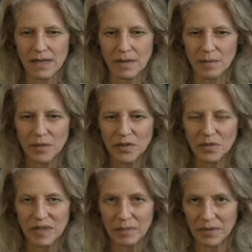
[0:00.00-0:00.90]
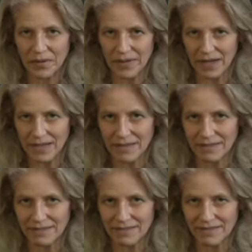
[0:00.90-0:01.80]
most people
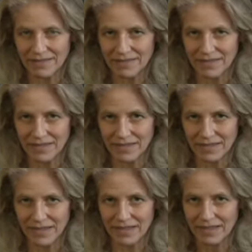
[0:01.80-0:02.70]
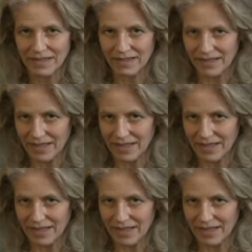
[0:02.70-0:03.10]
thought that